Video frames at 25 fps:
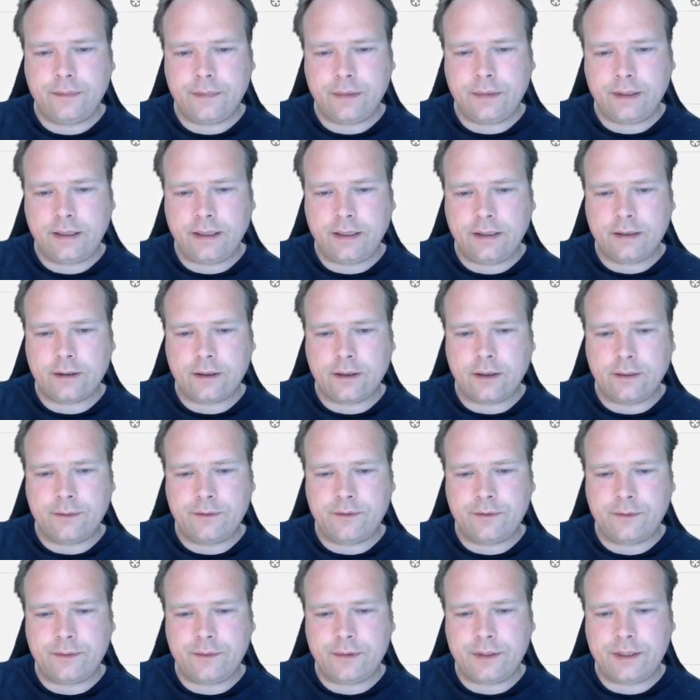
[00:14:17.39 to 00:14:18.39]
and that comes
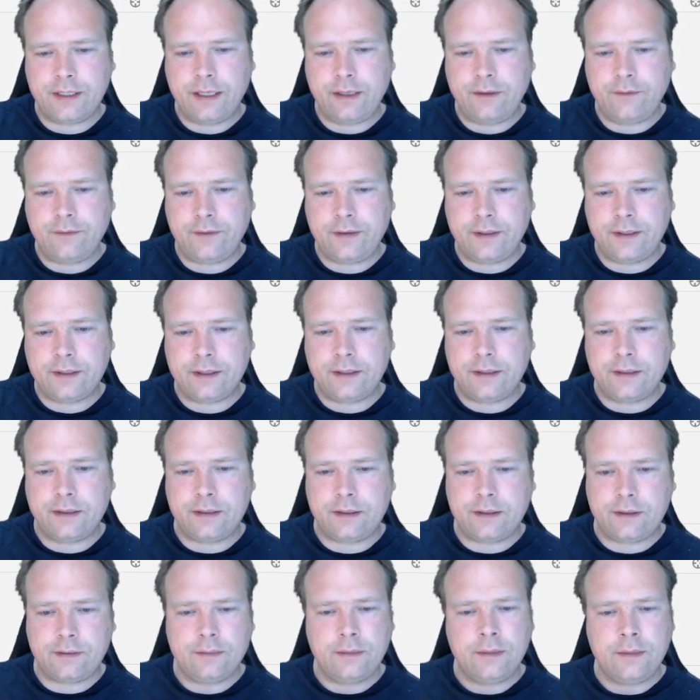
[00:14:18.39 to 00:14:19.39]
from the saved
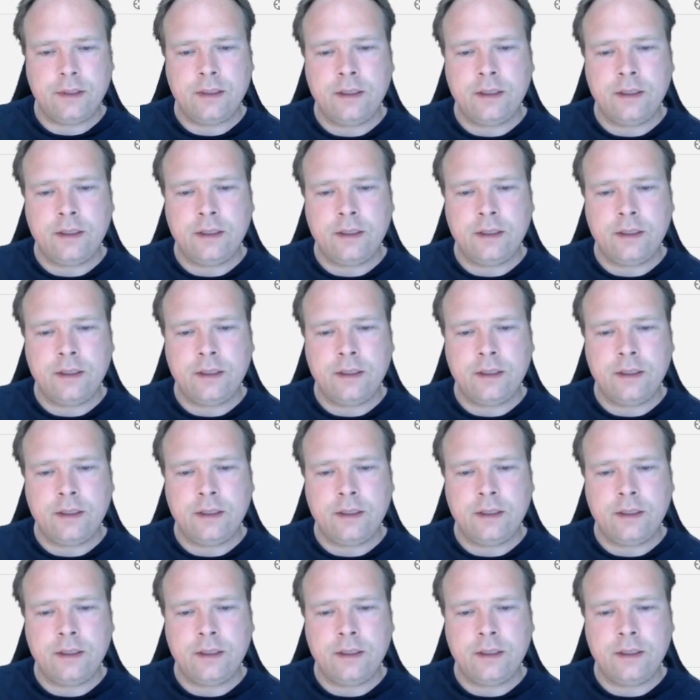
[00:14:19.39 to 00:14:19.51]
instance.